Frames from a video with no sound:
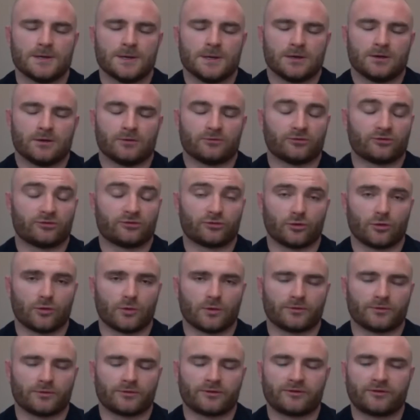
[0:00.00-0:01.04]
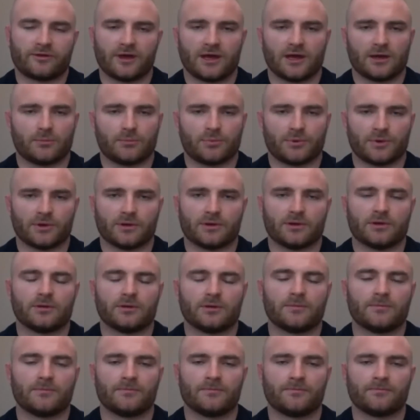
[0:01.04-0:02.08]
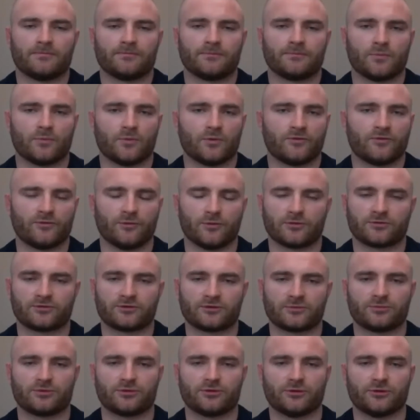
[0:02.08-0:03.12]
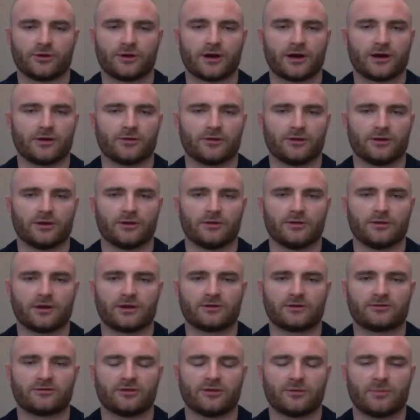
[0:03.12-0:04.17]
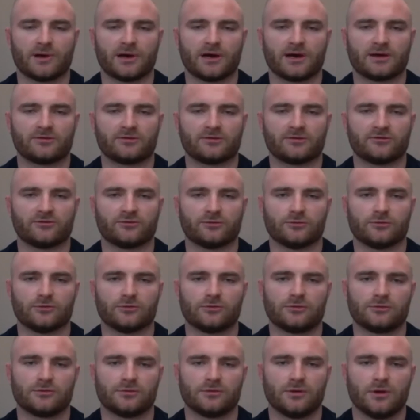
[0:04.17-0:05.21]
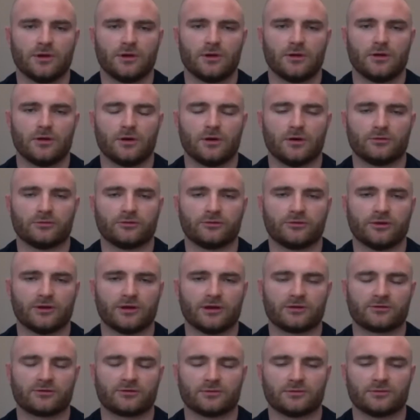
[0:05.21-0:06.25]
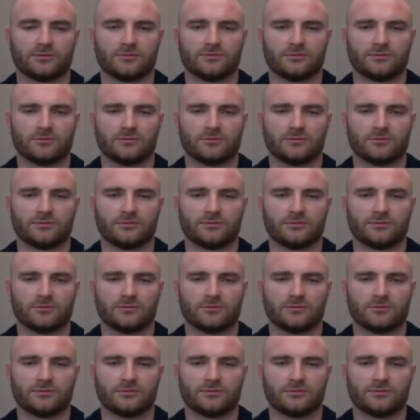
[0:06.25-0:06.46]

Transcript: it was a sore one to take, but we're focusing purely on Ireland now. That's in the past. So on to the next one.